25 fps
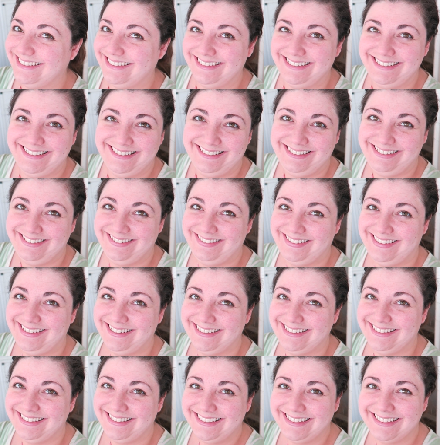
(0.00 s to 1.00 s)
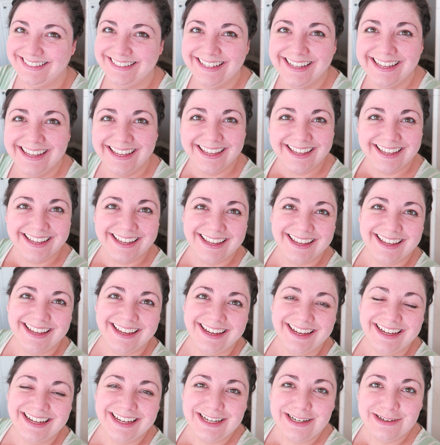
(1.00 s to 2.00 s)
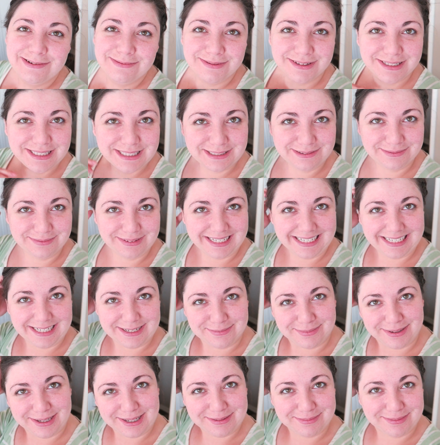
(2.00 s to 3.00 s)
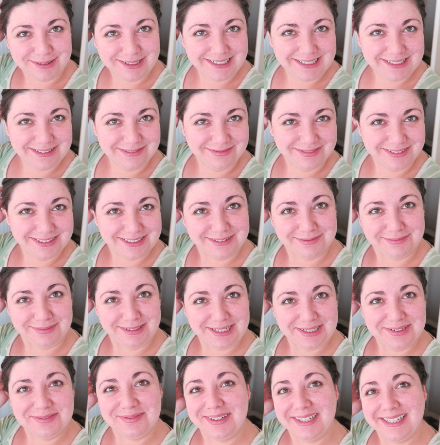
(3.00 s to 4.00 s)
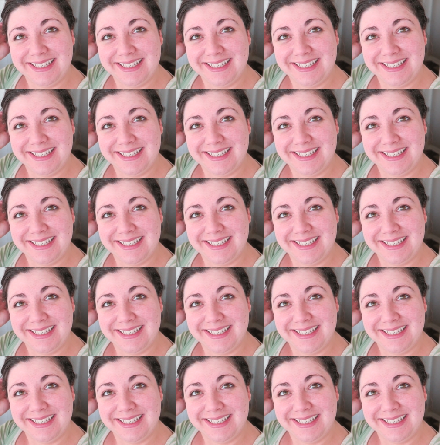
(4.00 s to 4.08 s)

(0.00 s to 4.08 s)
shouldn't do this. What's the makeup on, Brady? What's the makeup